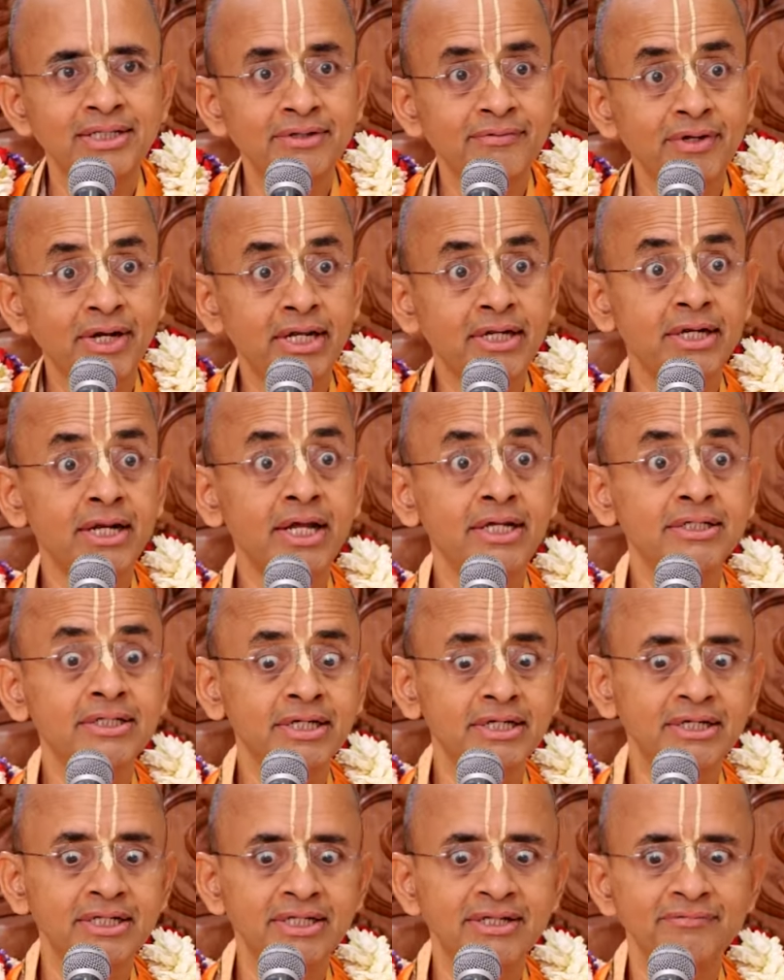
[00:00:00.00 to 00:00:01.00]
and they were
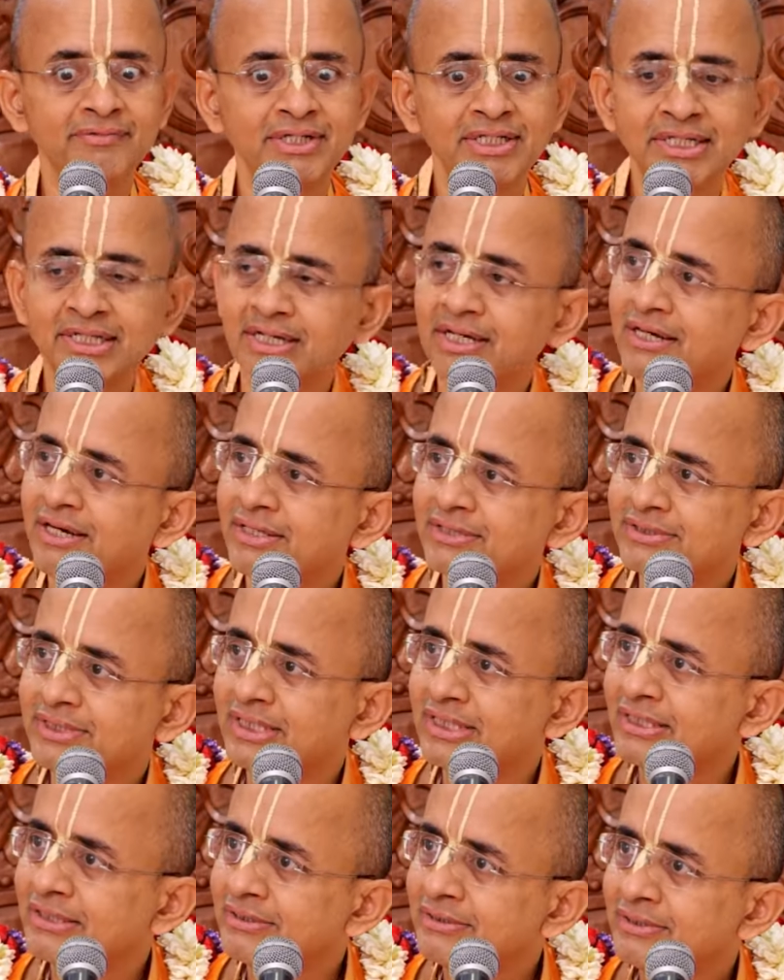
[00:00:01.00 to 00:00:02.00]
enlightened in the Vedic
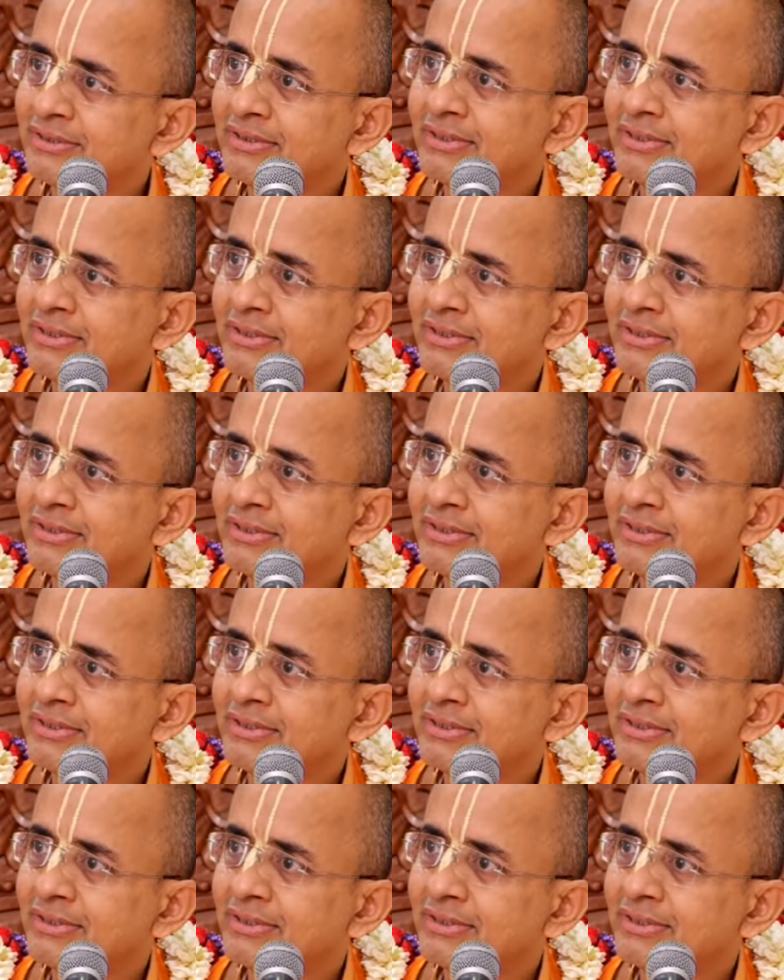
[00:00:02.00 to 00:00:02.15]
literature.